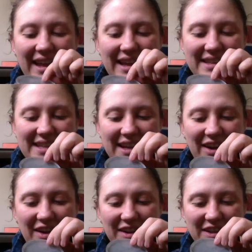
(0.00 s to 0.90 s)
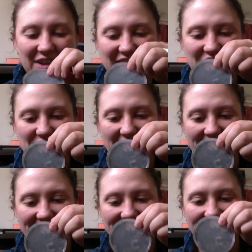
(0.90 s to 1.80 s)
It's like all
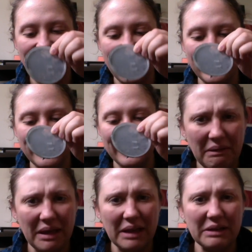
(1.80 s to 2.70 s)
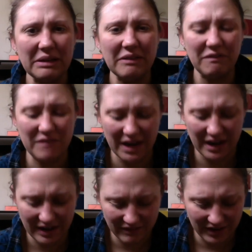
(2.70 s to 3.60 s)
gel-like and
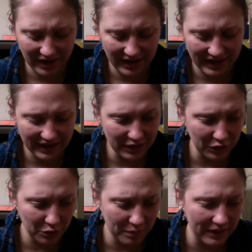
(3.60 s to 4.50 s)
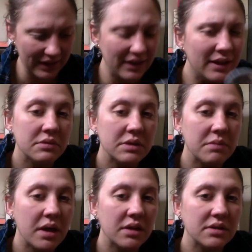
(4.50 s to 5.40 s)
very, very goopy.
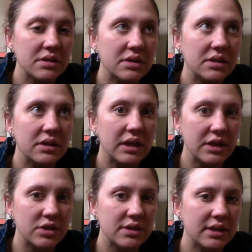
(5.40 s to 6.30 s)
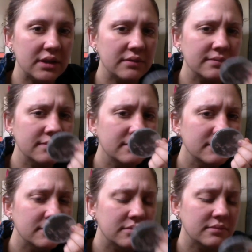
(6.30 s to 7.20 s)
Smells interesting.
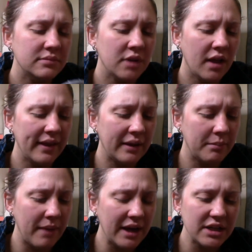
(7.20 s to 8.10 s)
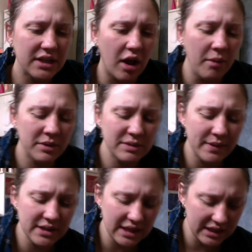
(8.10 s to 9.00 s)
Not like mud. It almost
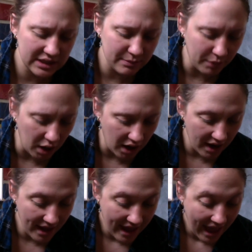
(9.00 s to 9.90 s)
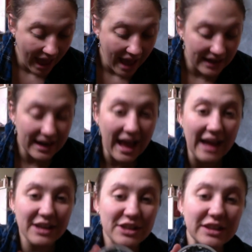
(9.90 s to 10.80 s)
smells like spa. And it
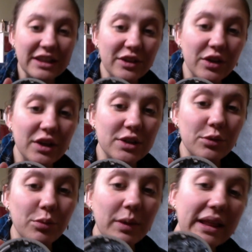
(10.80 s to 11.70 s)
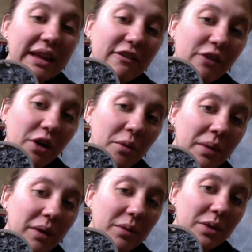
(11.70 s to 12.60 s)
actually looks really
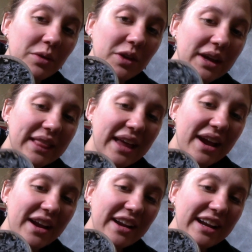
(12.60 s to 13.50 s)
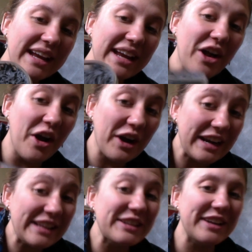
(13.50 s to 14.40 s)
foamy when you look in there. It
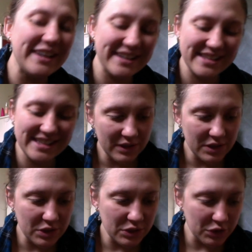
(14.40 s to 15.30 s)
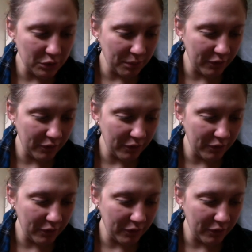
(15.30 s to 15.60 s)
already looks super